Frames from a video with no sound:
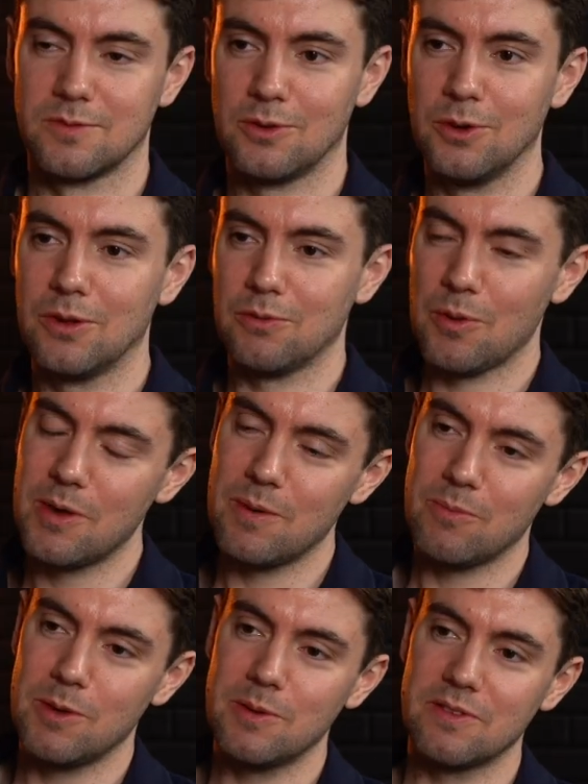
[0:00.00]
Cool. Well,
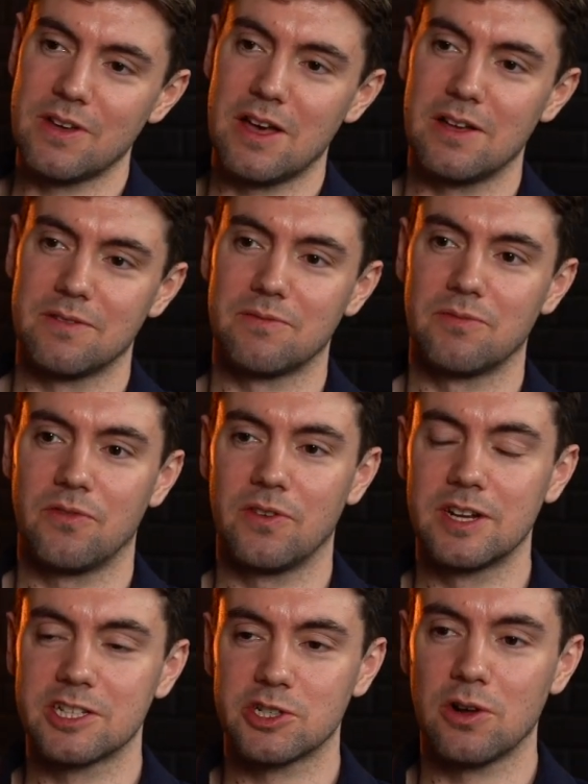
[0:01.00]
maybe
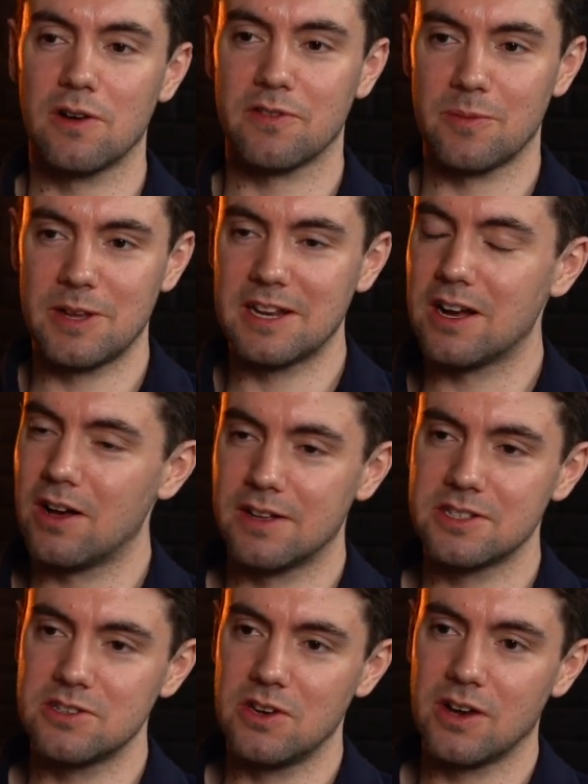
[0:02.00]
finish off. I mean,
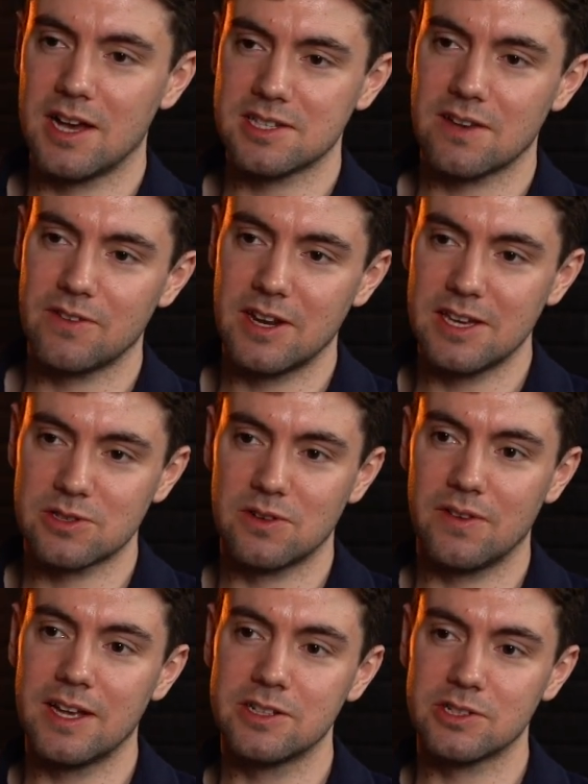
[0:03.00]
do you guys have any
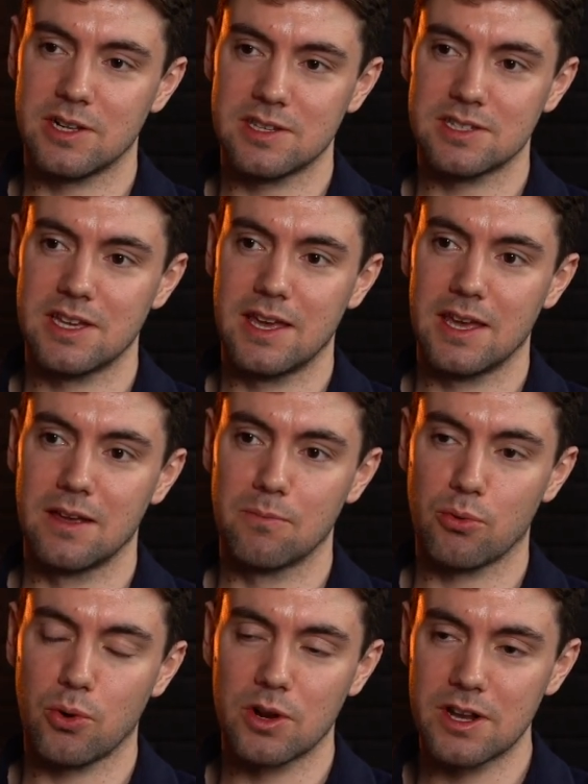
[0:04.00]
sort of interesting
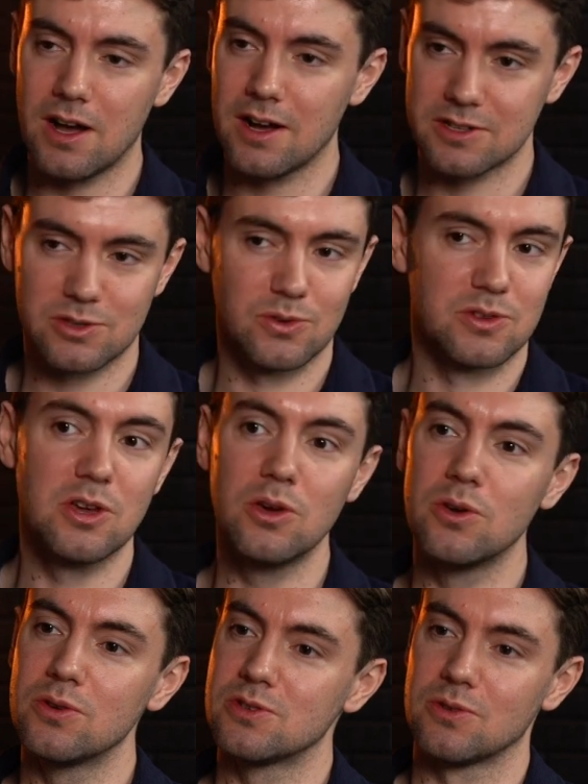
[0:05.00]
products or
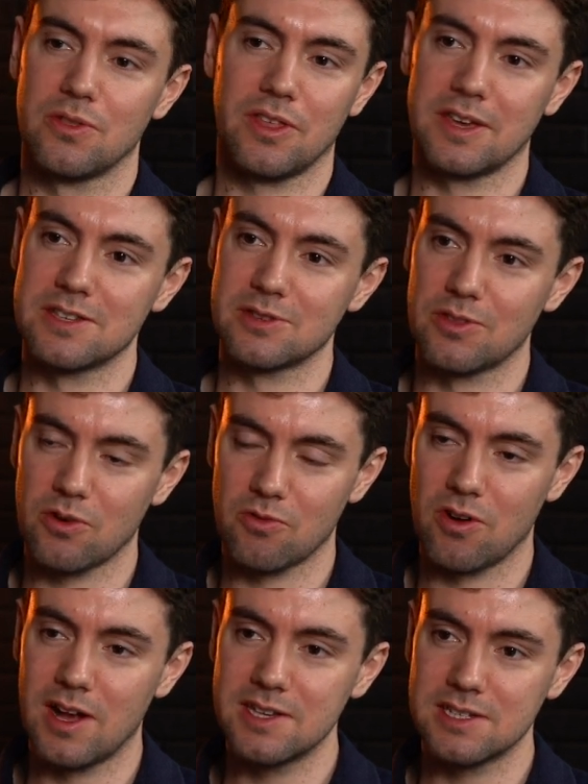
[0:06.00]
news or things on the
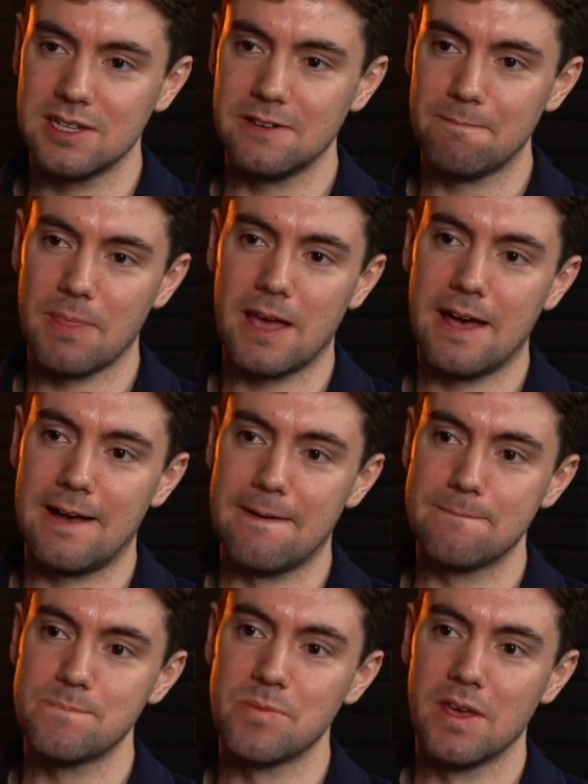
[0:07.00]
horizon?
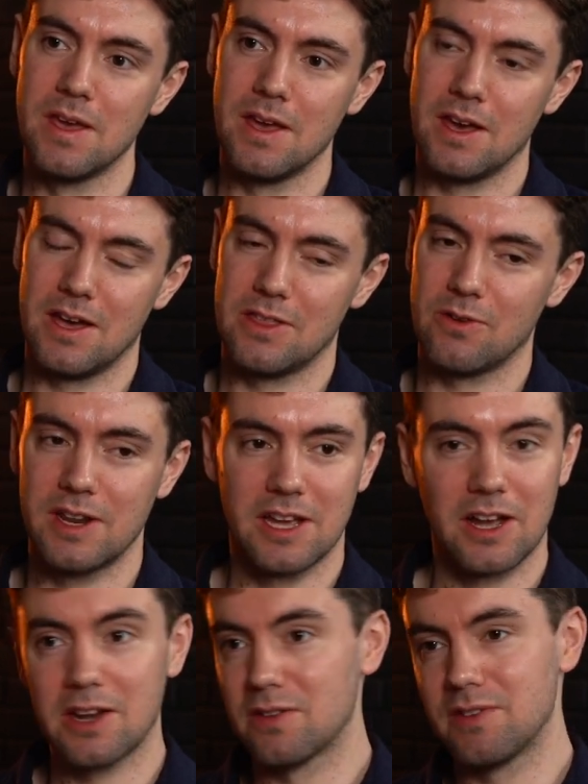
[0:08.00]
Are there any
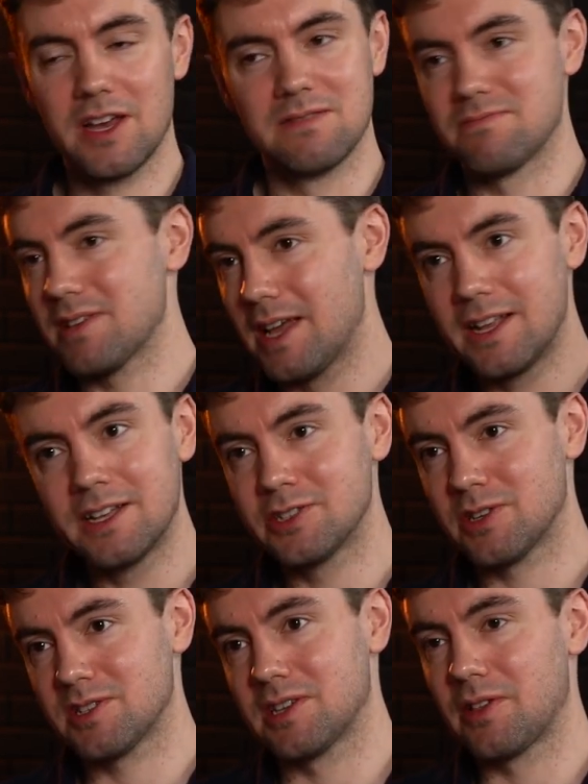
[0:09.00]
kind of
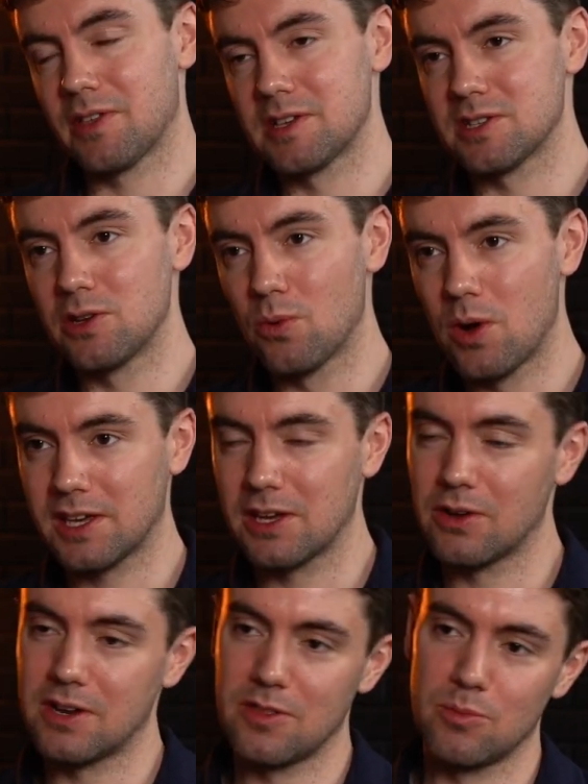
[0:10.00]
interesting things that you're
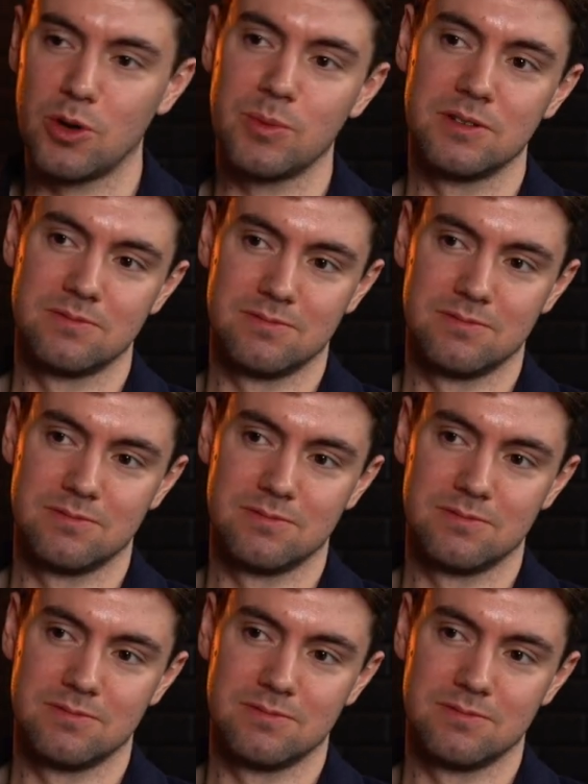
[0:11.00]
working on at the moment?